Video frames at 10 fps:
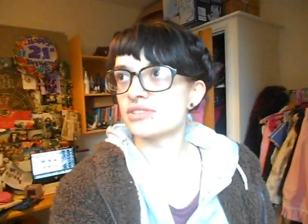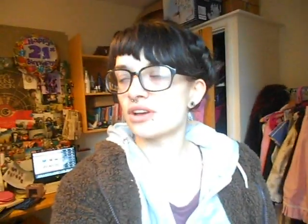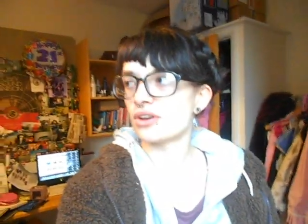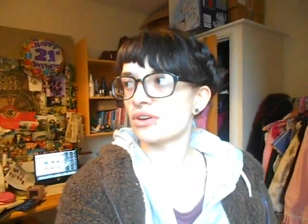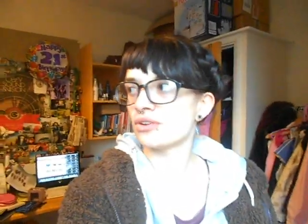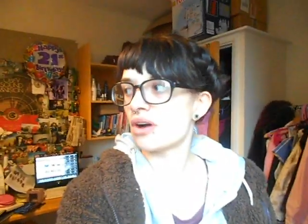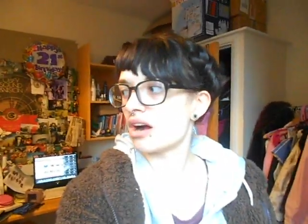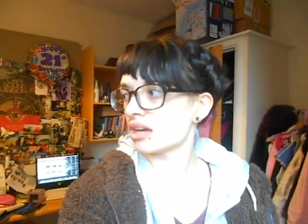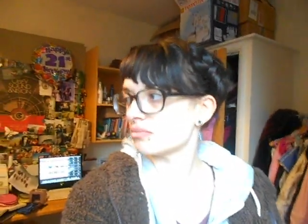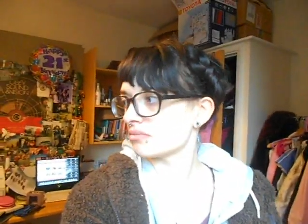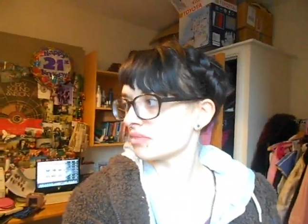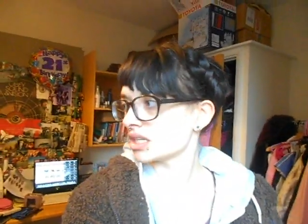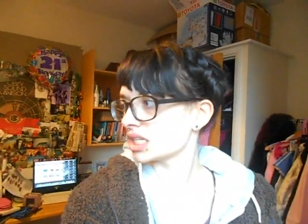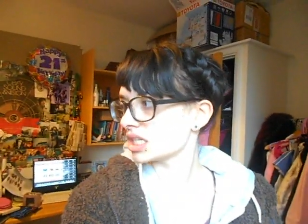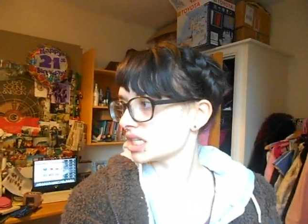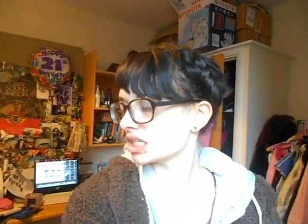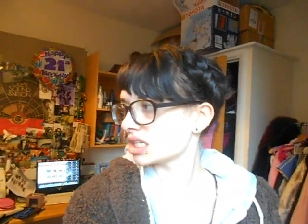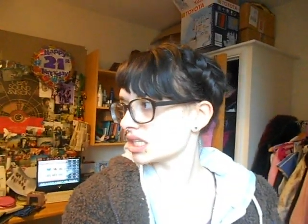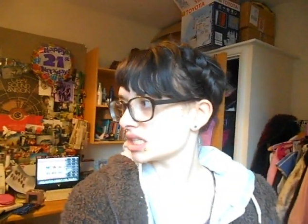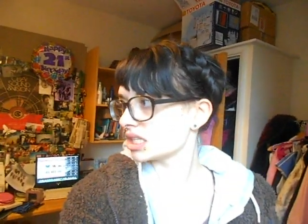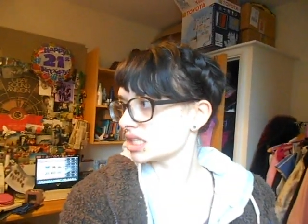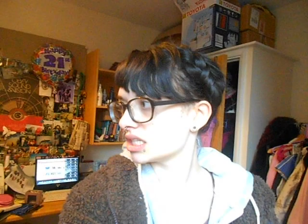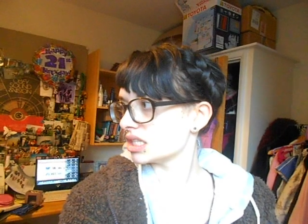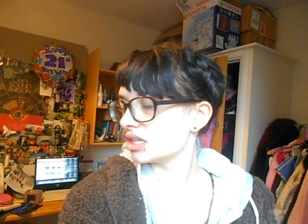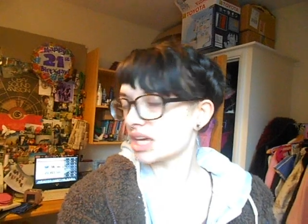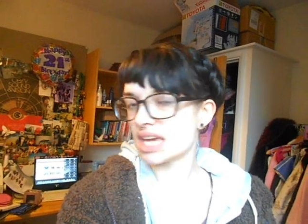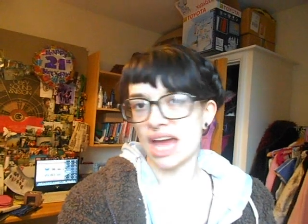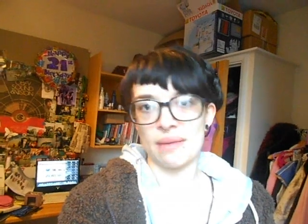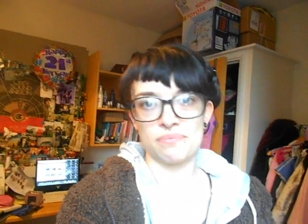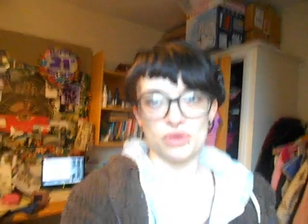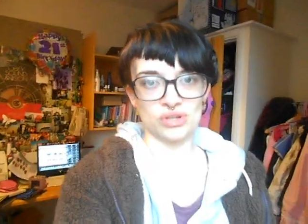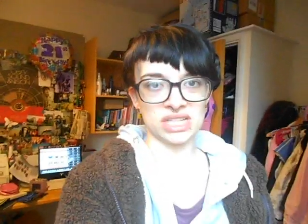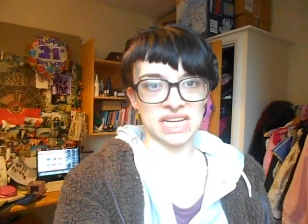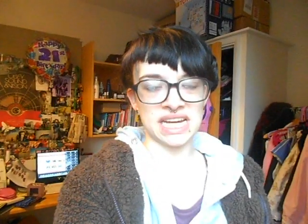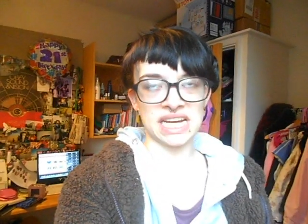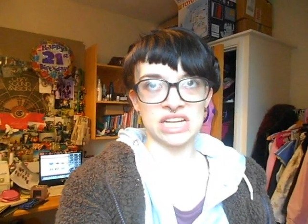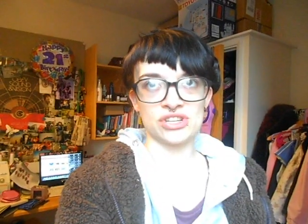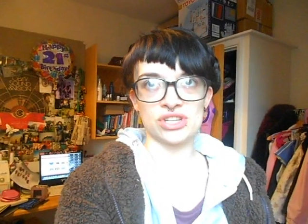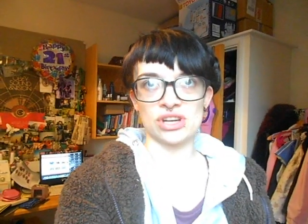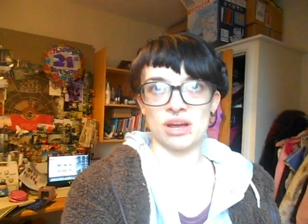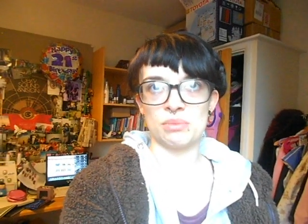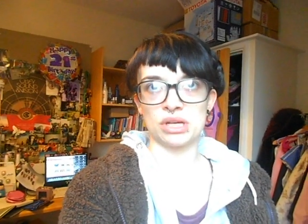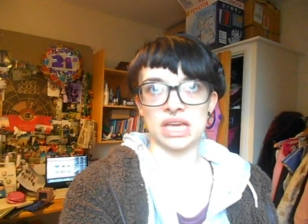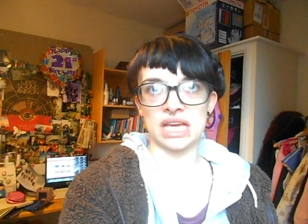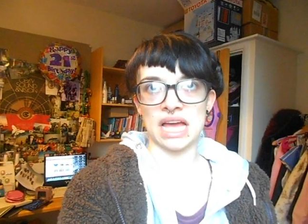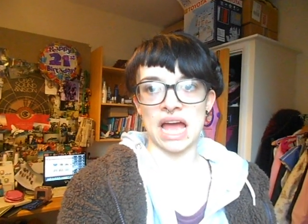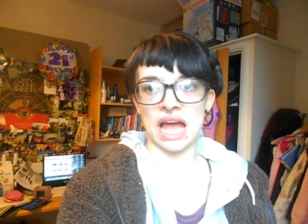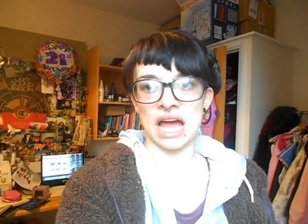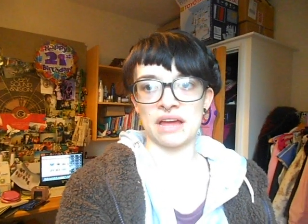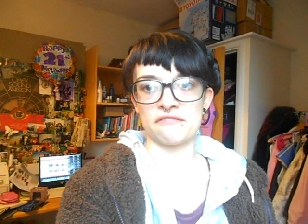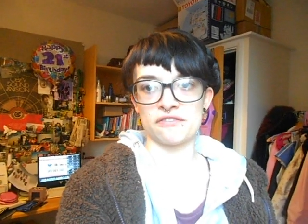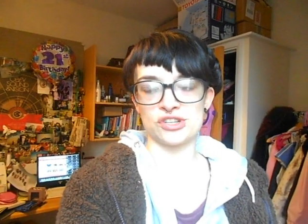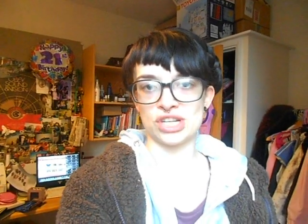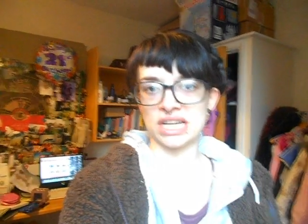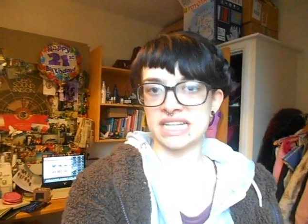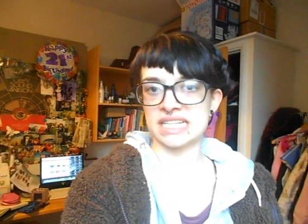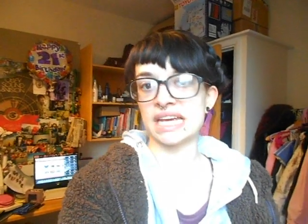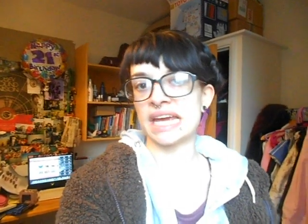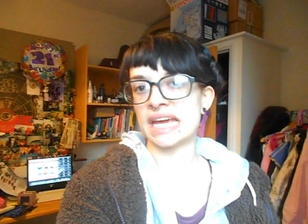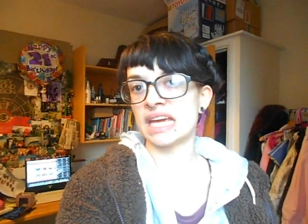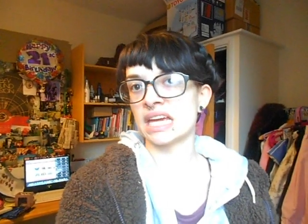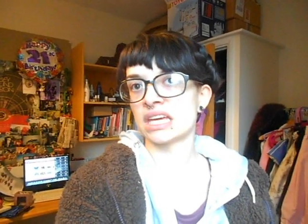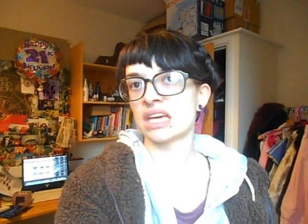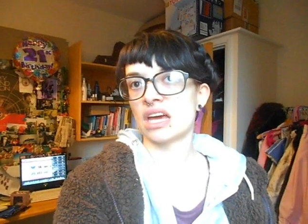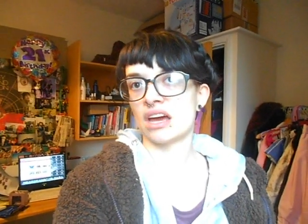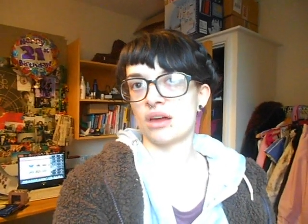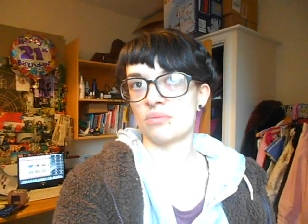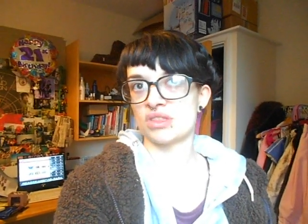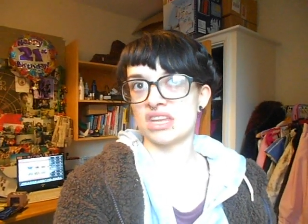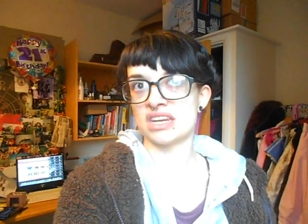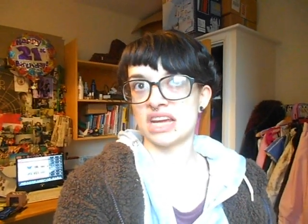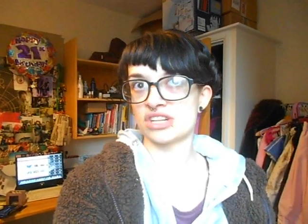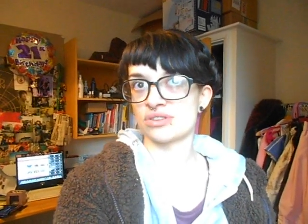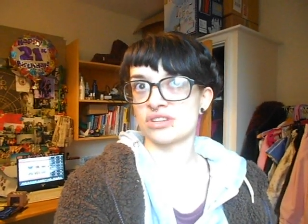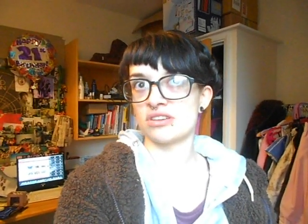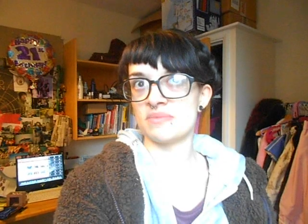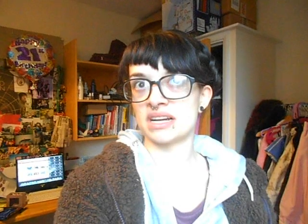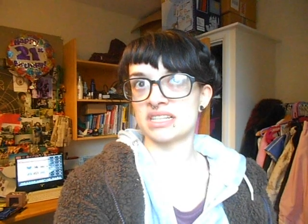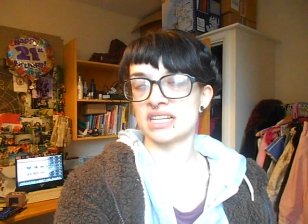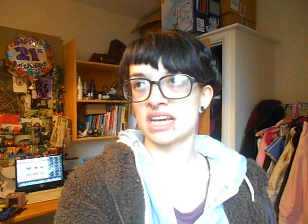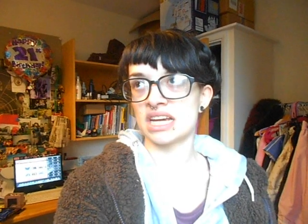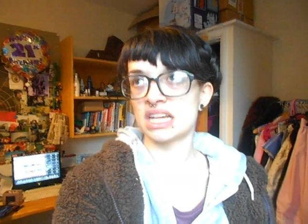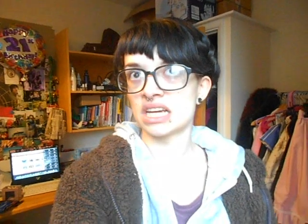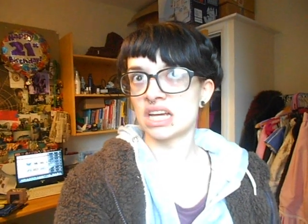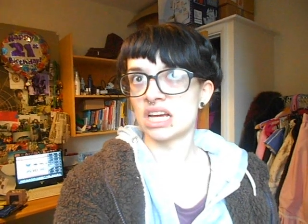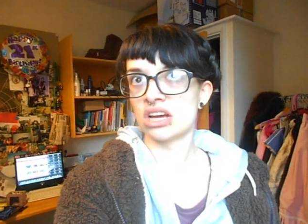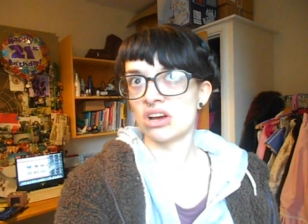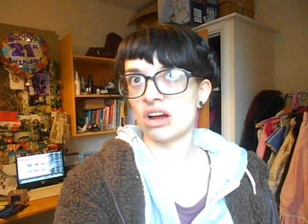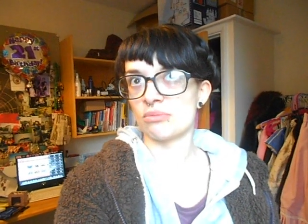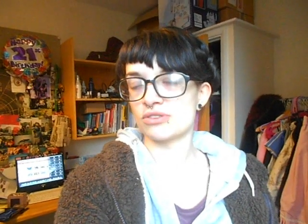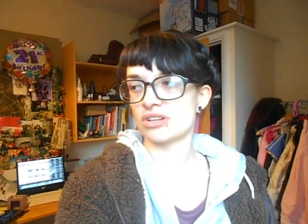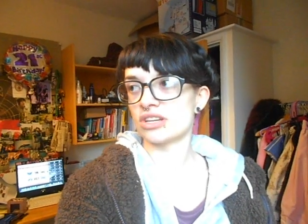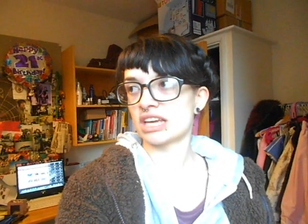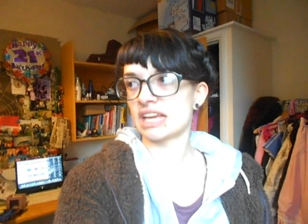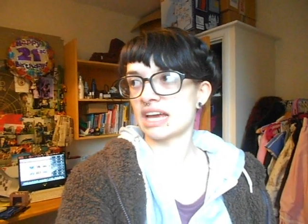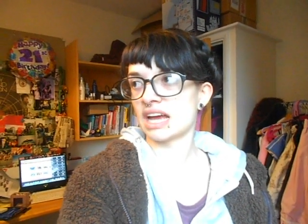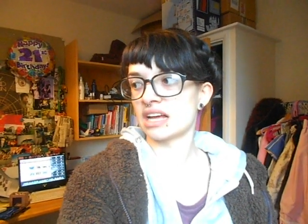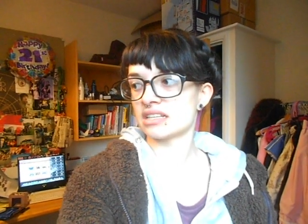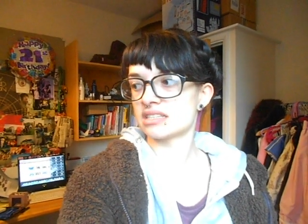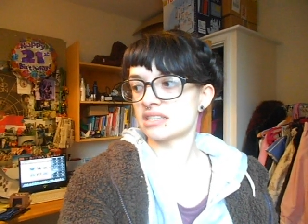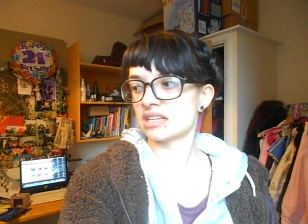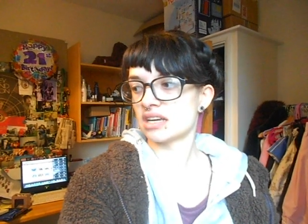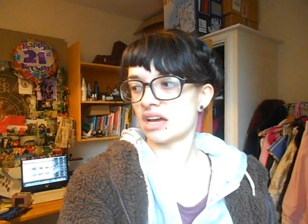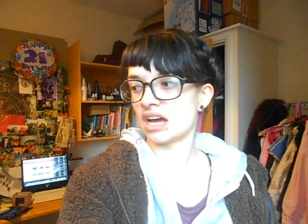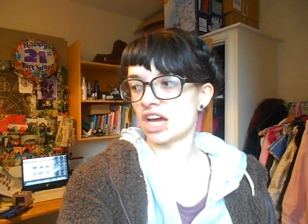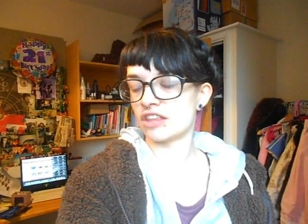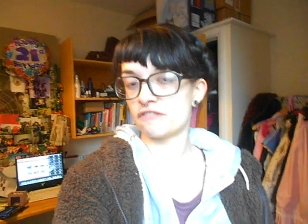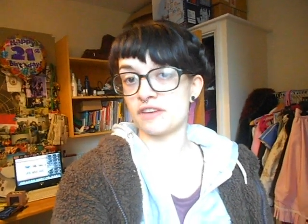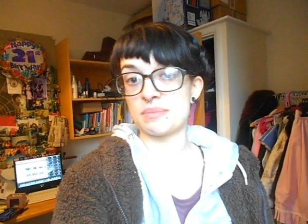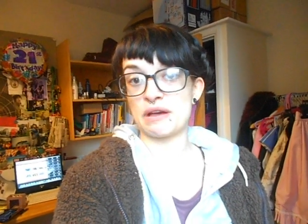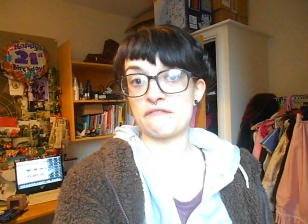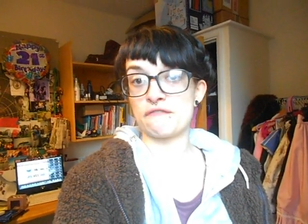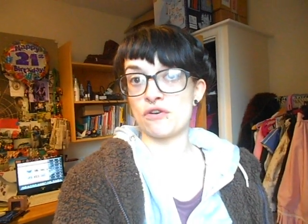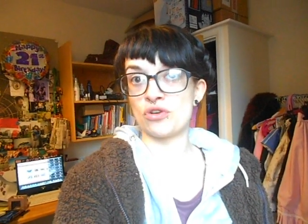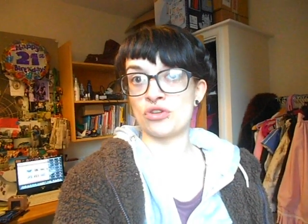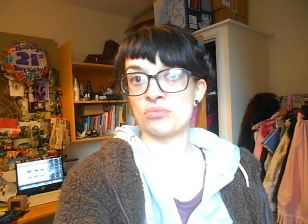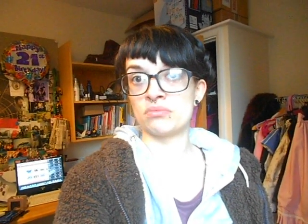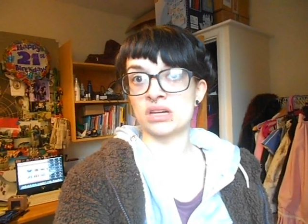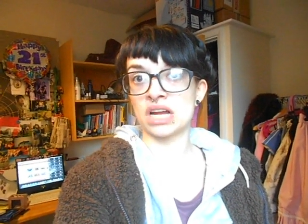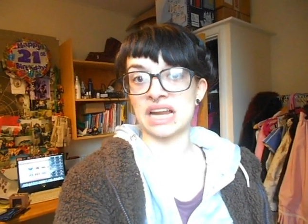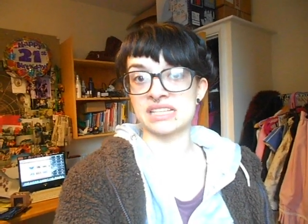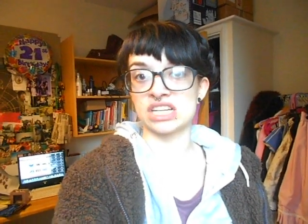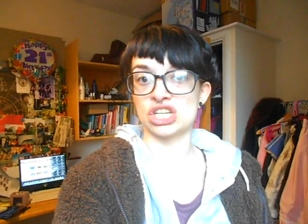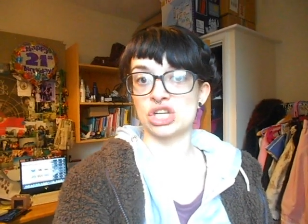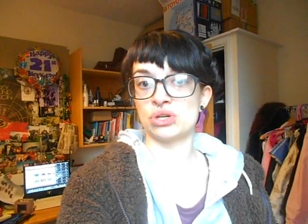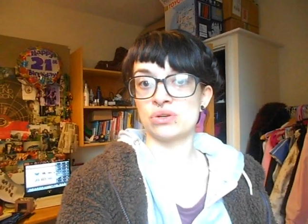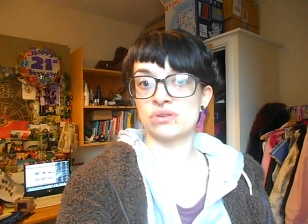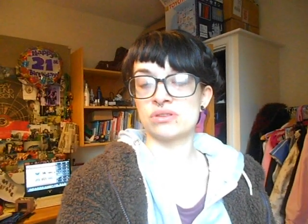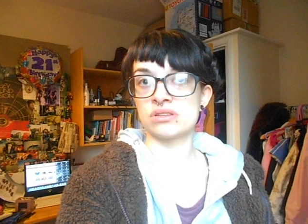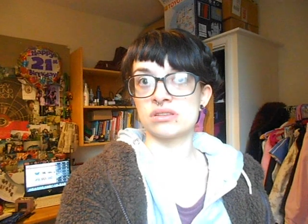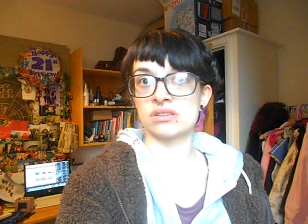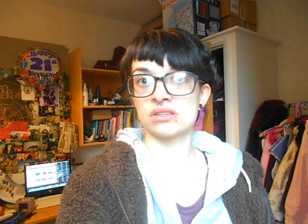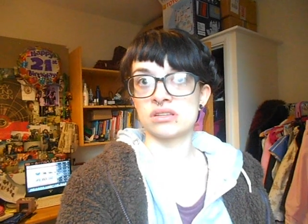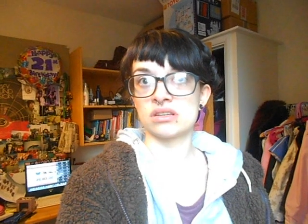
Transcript: So I'm looking at bondage. I'm looking at fragility within nature and humanity. I'm also looking at the female form, classic nudes,